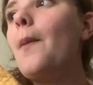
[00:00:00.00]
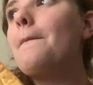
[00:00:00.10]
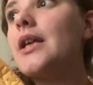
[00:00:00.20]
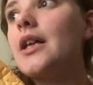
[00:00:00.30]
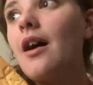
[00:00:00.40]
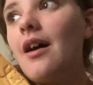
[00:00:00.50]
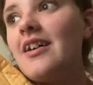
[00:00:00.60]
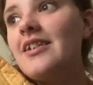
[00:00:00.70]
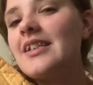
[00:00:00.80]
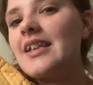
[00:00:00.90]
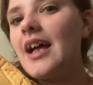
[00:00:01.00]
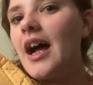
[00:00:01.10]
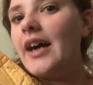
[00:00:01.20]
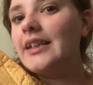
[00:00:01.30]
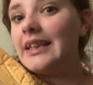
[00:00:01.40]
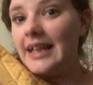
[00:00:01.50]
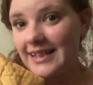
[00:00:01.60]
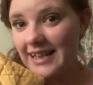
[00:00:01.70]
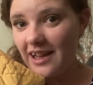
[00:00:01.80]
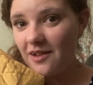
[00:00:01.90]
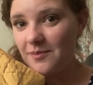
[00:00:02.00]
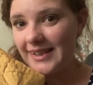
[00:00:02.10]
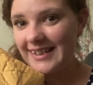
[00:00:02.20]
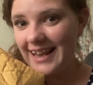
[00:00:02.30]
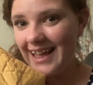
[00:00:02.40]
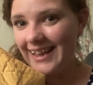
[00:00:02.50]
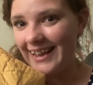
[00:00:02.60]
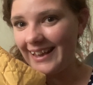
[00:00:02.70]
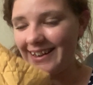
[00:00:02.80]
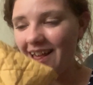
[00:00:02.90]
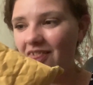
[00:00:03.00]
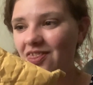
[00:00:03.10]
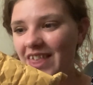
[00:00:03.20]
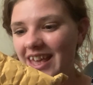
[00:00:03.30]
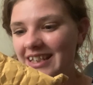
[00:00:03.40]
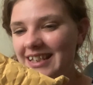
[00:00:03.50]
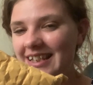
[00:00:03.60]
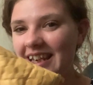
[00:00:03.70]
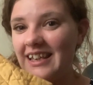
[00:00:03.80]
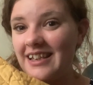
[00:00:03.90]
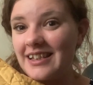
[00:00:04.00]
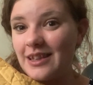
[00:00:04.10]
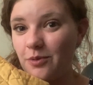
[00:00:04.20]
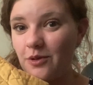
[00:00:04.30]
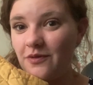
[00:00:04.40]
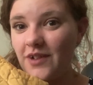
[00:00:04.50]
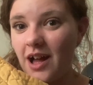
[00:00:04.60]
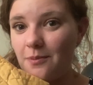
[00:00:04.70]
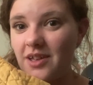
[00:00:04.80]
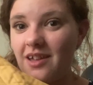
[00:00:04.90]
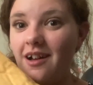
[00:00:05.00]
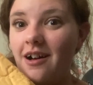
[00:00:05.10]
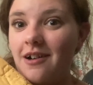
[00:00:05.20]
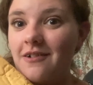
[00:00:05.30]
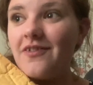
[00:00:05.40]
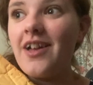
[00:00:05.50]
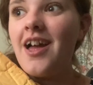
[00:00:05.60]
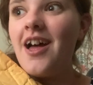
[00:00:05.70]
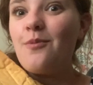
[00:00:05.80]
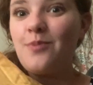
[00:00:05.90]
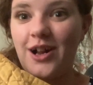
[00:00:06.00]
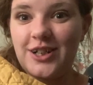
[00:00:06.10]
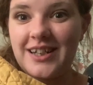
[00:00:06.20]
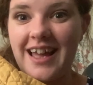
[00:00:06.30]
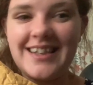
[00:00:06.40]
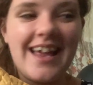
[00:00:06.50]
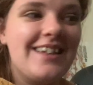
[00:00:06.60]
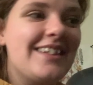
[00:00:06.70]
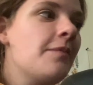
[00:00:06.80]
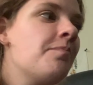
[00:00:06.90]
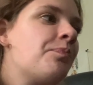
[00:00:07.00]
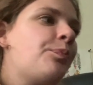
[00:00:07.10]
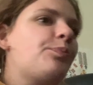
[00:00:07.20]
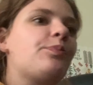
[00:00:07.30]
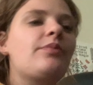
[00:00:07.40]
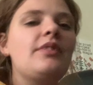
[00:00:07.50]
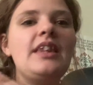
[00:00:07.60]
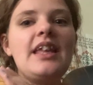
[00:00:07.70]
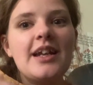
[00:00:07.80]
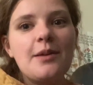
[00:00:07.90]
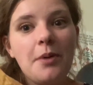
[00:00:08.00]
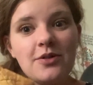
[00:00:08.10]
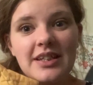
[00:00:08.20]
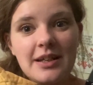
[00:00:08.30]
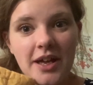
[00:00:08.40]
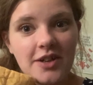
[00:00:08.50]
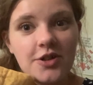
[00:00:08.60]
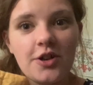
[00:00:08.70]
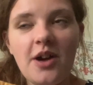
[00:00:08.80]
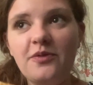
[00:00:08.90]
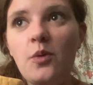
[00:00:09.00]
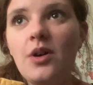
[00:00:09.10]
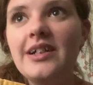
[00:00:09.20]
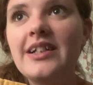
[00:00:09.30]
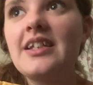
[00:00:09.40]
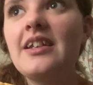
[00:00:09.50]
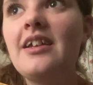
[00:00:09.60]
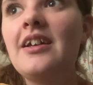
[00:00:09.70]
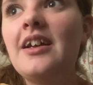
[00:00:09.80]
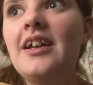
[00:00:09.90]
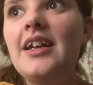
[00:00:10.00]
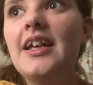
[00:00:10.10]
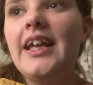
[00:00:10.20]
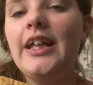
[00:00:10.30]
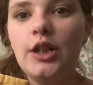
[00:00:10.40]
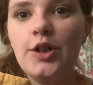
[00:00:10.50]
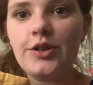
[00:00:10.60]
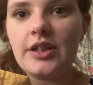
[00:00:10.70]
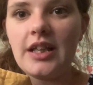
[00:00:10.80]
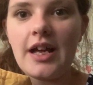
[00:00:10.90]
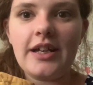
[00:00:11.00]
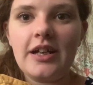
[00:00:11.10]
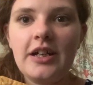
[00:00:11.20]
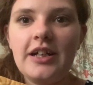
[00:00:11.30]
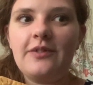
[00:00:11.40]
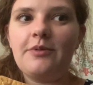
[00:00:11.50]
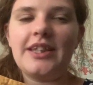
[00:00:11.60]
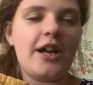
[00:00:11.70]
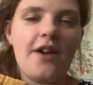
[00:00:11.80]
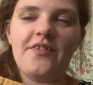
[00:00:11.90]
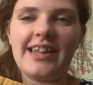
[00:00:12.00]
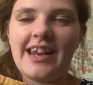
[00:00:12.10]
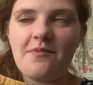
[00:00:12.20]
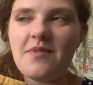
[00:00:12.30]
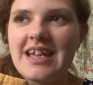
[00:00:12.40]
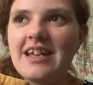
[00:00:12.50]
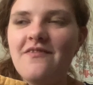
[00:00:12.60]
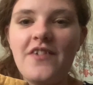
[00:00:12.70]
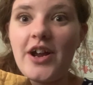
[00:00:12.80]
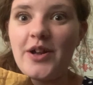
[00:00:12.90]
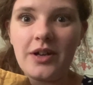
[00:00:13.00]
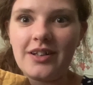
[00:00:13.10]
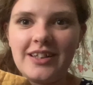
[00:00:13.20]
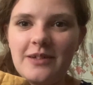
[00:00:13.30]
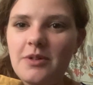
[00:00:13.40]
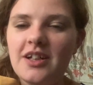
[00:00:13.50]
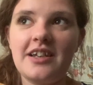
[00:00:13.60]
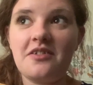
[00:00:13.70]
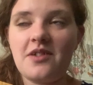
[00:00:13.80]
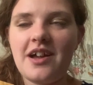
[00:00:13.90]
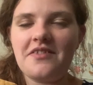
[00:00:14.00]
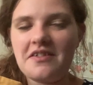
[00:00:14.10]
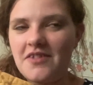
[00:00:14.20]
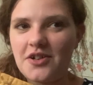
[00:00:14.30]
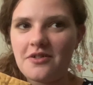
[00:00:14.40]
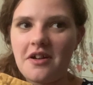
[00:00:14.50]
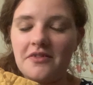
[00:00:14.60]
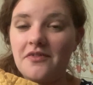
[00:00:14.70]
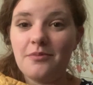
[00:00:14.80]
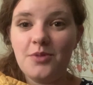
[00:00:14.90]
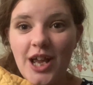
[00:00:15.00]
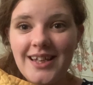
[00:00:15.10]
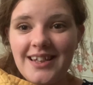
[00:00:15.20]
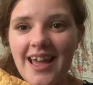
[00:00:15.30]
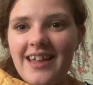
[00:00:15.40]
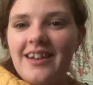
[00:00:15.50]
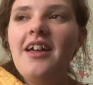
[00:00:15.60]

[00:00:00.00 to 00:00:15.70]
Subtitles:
because, unless I am mistaken, this is the proof copy of Project ISS. And I posted a picture of what it looked like with the cover that I made very quickly because I don't have the official cover from Jane yet.